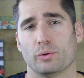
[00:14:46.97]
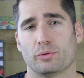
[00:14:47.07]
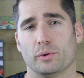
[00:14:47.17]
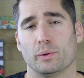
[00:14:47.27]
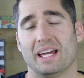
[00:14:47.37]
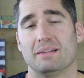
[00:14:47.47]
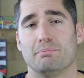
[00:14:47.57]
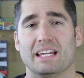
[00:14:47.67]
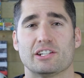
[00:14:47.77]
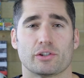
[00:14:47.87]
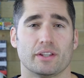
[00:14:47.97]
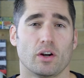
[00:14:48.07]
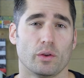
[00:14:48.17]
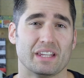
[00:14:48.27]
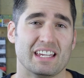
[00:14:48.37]
through and make sure that
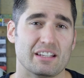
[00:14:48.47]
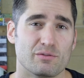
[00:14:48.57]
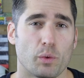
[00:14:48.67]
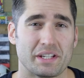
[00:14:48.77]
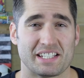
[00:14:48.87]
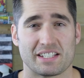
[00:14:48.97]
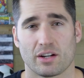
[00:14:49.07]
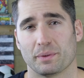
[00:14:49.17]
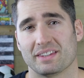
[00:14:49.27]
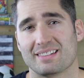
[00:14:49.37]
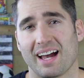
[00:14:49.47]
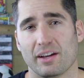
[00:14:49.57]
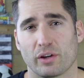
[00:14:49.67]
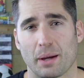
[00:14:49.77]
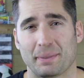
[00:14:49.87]
all the invoices are with the
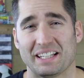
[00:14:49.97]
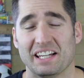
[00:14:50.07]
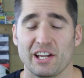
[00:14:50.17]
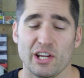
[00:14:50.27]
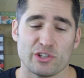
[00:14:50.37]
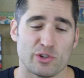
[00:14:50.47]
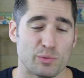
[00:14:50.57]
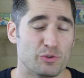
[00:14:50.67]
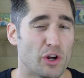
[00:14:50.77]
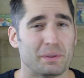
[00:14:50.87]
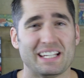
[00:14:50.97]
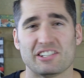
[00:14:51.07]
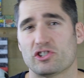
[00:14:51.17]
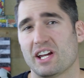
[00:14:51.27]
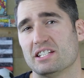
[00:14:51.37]
title company, so nobody
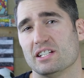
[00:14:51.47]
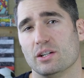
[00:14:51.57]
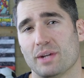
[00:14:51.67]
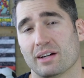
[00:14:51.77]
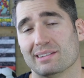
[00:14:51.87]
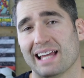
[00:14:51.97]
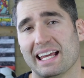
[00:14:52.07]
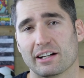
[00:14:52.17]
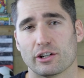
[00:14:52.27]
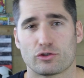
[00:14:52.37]
is chasing you down later,